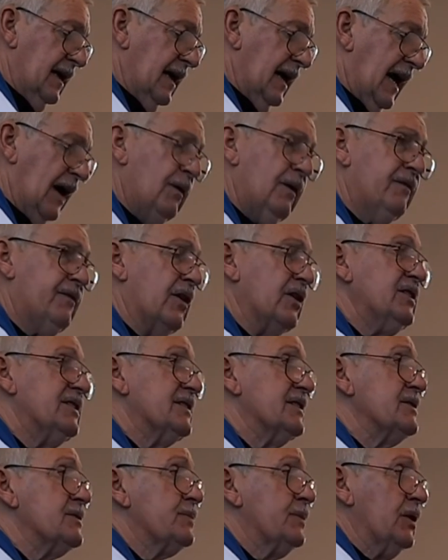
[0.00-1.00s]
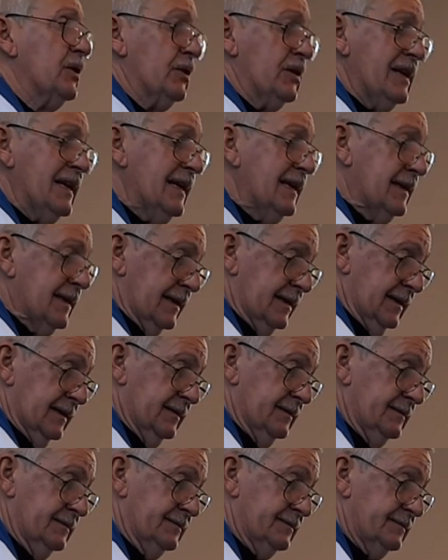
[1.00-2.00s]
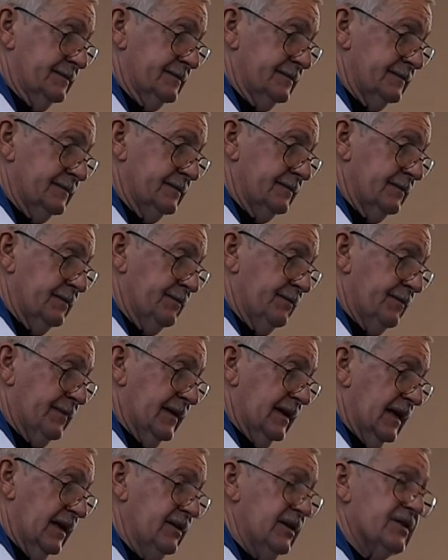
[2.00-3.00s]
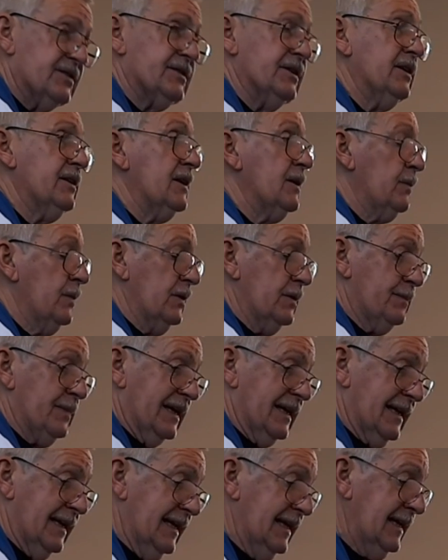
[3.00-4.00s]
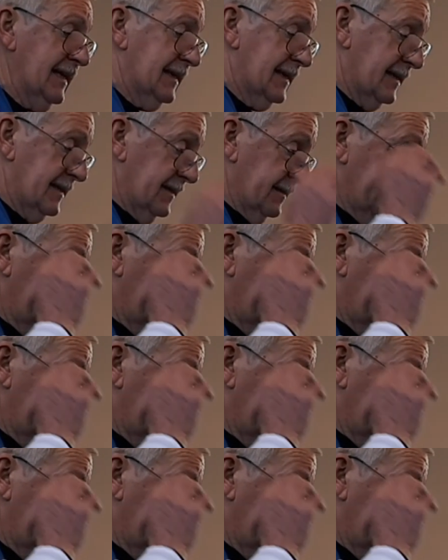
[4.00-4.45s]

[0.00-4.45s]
Our voices weren't needed, and they certainly weren't being heeded.